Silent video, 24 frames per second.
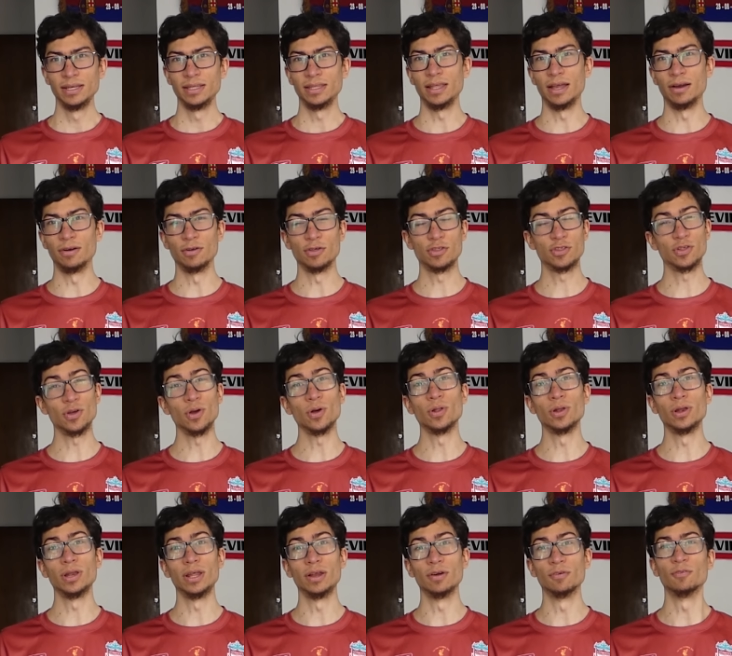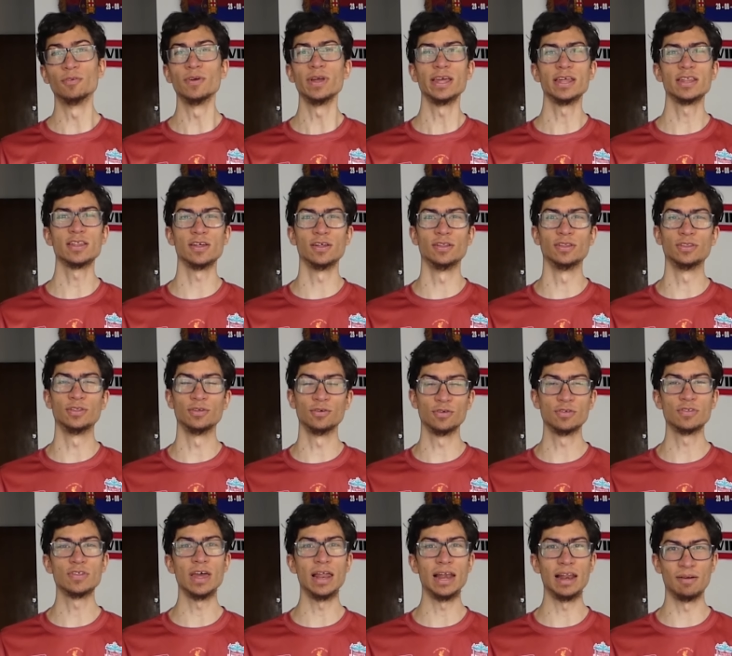there is only reason to
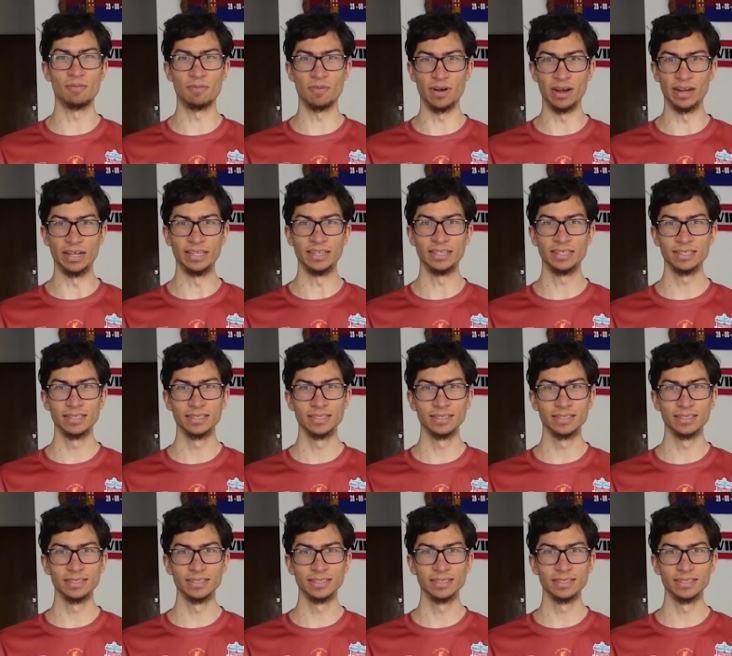celebrate.